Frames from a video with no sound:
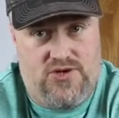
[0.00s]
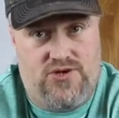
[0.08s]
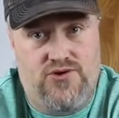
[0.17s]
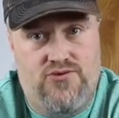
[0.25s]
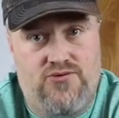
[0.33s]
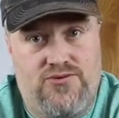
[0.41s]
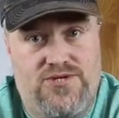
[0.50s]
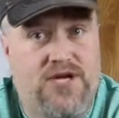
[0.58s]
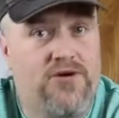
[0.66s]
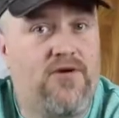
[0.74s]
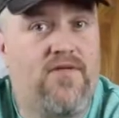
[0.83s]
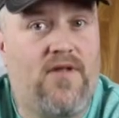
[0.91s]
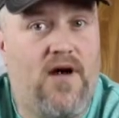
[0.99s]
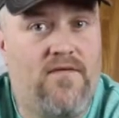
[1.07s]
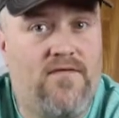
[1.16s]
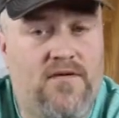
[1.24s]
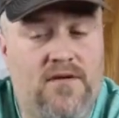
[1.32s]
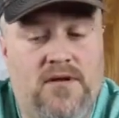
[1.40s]
do tinder
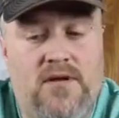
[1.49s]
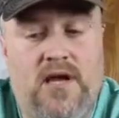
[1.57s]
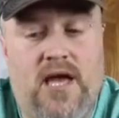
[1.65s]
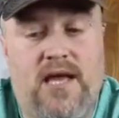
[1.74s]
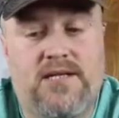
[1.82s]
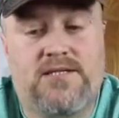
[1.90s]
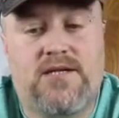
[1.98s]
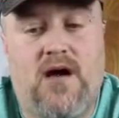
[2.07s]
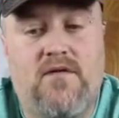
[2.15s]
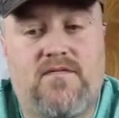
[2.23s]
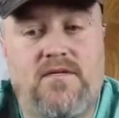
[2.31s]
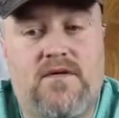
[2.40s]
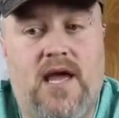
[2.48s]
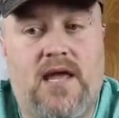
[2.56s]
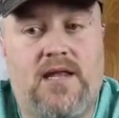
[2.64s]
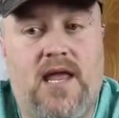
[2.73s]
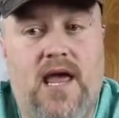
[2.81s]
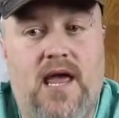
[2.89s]
fluff and stuff,
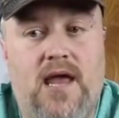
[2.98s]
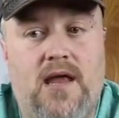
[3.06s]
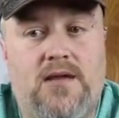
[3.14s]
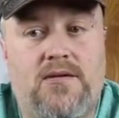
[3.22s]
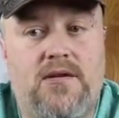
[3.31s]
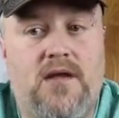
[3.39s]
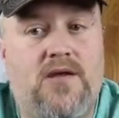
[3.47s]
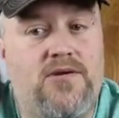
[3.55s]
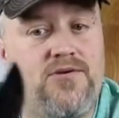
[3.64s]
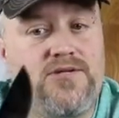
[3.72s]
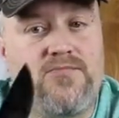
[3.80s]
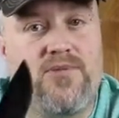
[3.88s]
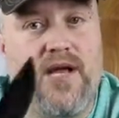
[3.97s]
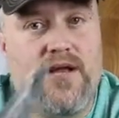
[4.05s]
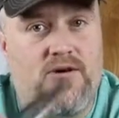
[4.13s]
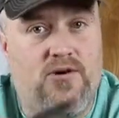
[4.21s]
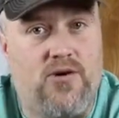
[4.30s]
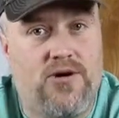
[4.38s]
and then use the blade,
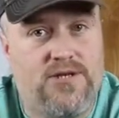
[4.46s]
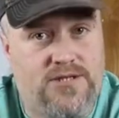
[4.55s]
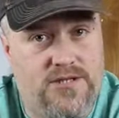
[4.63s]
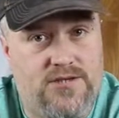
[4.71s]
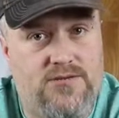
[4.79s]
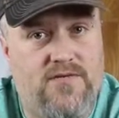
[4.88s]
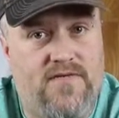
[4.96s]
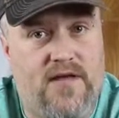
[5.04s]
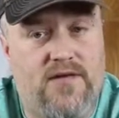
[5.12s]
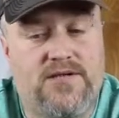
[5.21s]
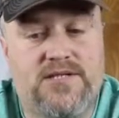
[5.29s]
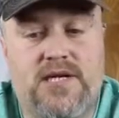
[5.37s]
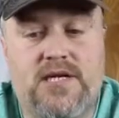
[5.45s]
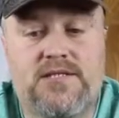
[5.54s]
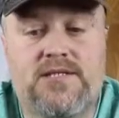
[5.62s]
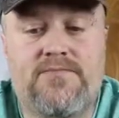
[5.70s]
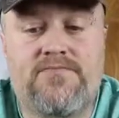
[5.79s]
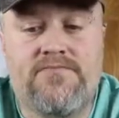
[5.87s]
of course, to do feather sticks.